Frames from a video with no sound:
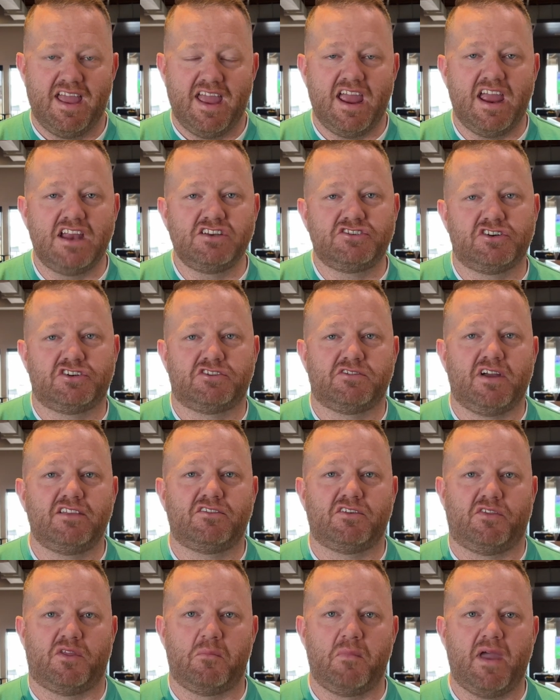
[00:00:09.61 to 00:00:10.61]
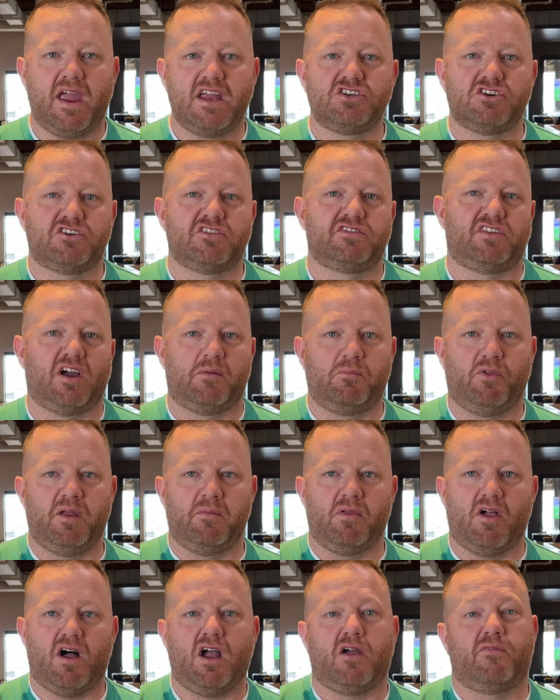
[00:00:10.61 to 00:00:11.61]
Interest rates are the major stumbling
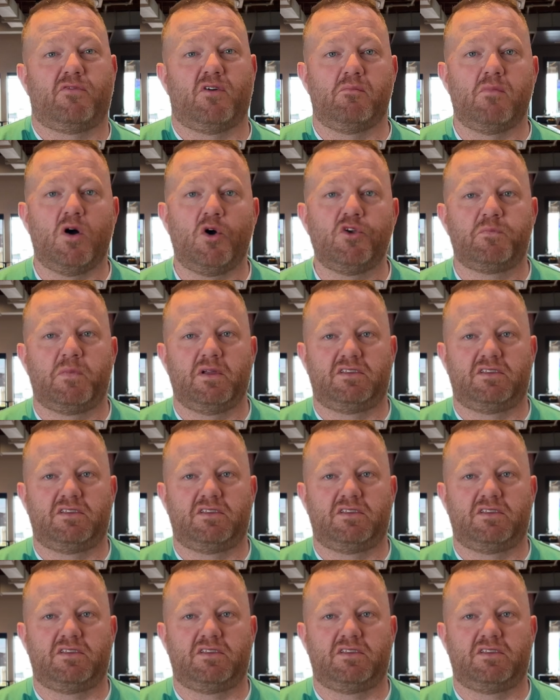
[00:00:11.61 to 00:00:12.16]
block for most